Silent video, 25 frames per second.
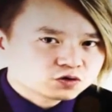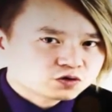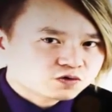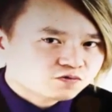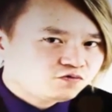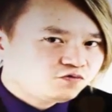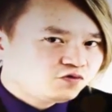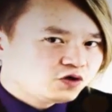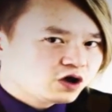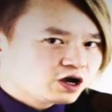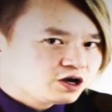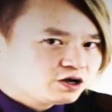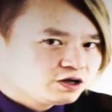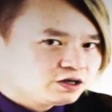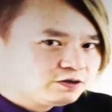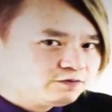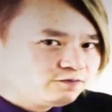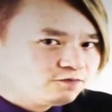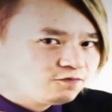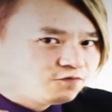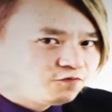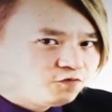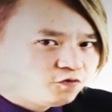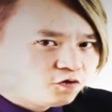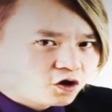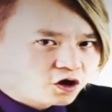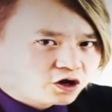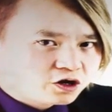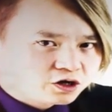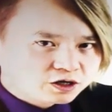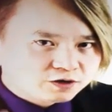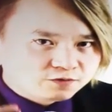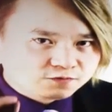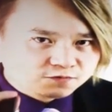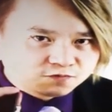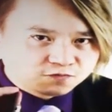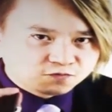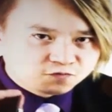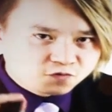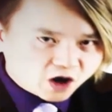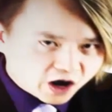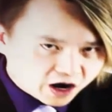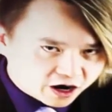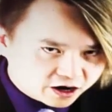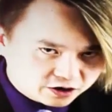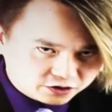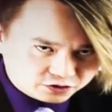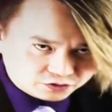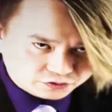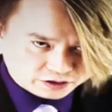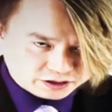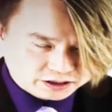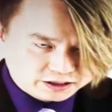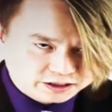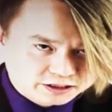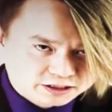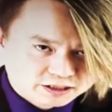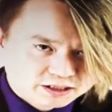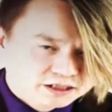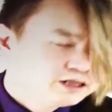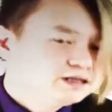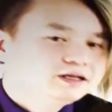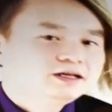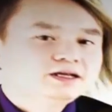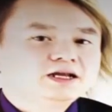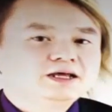for the very, very, very